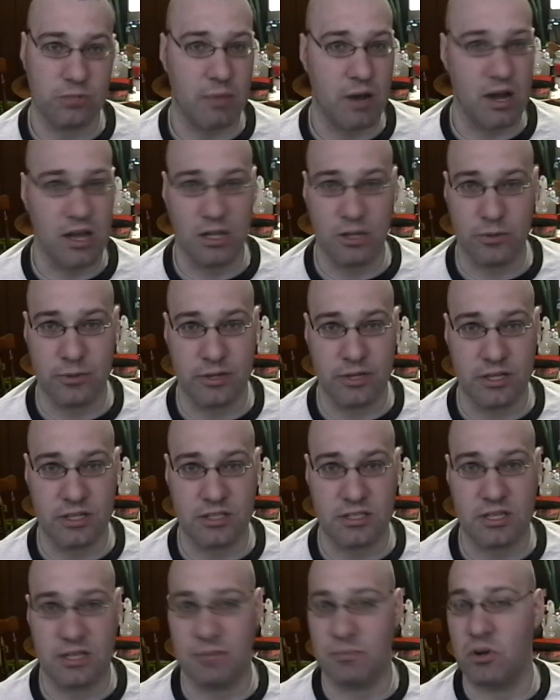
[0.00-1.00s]
Pilot
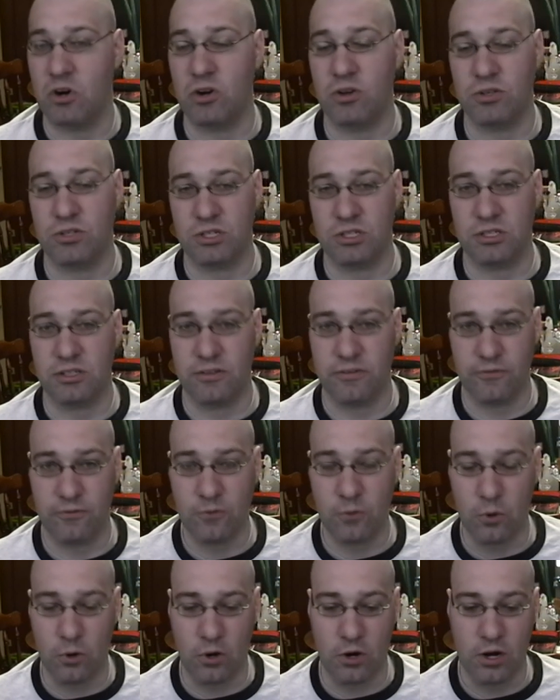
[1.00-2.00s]
Wings and Mario
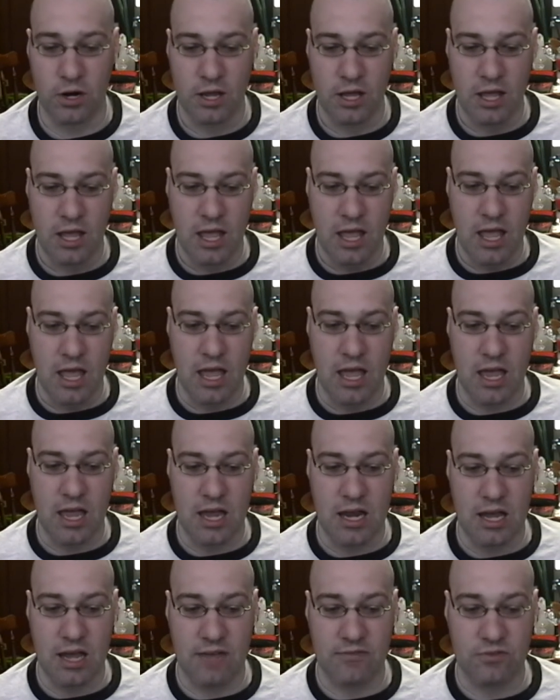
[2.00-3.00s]
64.
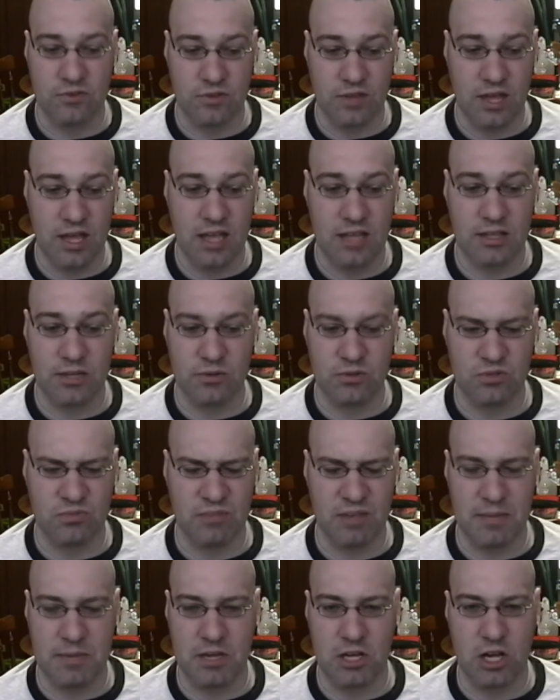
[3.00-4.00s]
And after that, there was
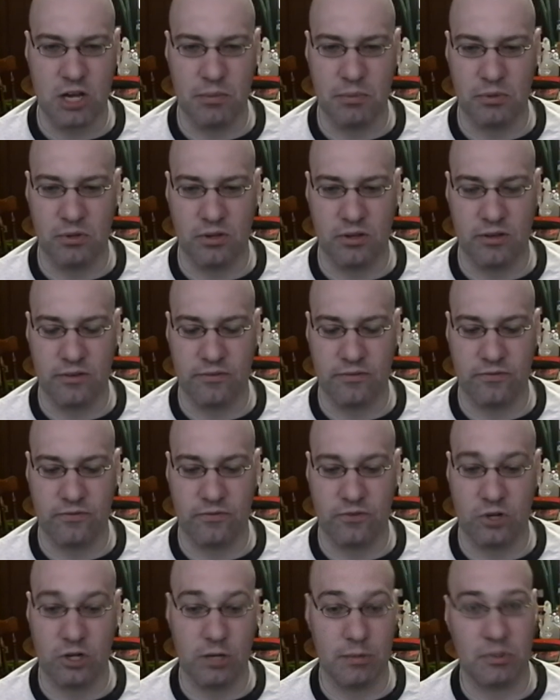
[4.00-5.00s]
maybe a couple of
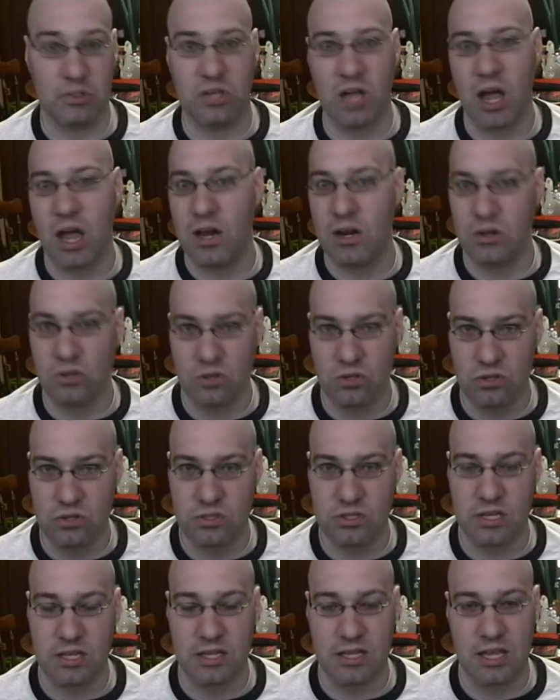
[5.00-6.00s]
forgettable
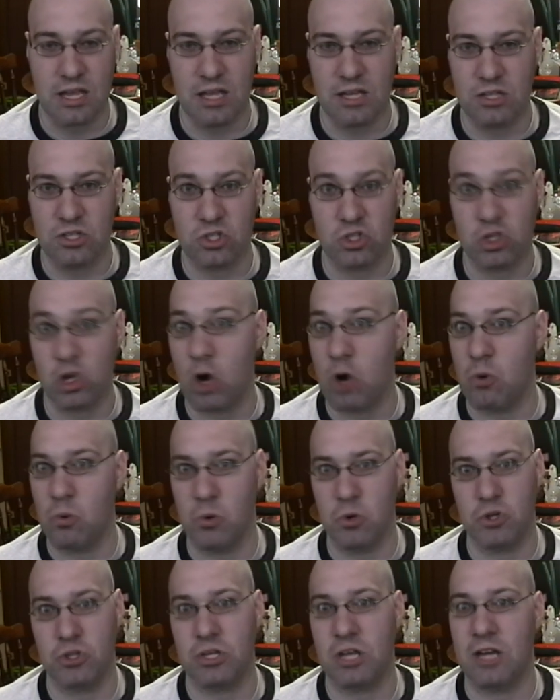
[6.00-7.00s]
titles, and then Star
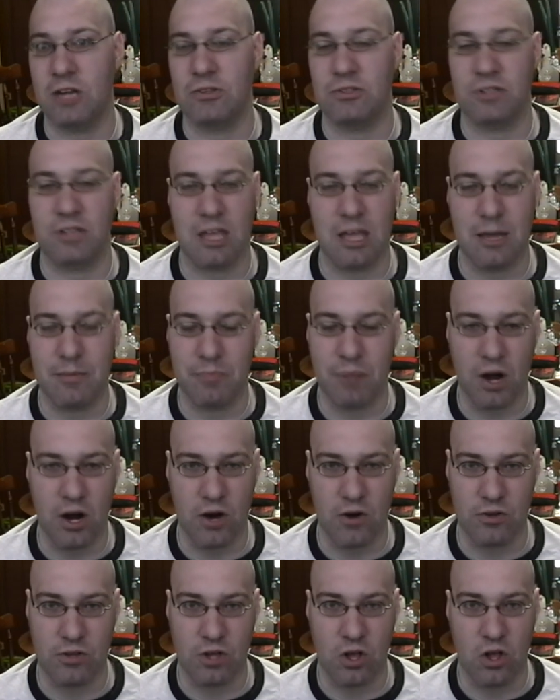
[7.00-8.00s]
Wars Shadows of the
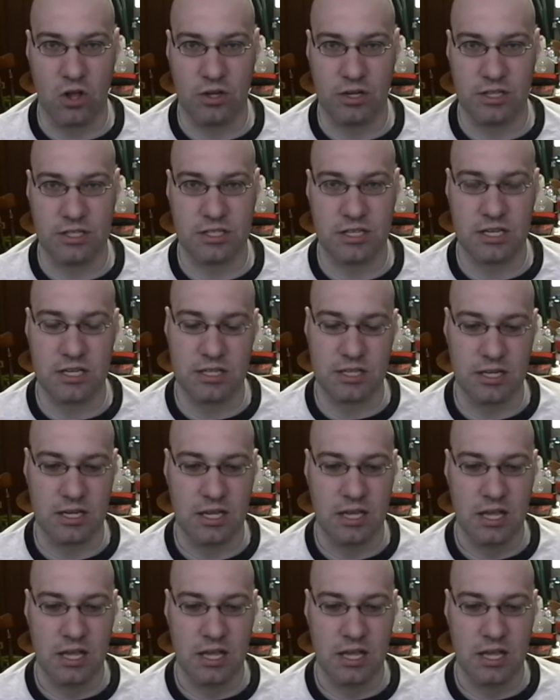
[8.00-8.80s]
Empire in the holiday season.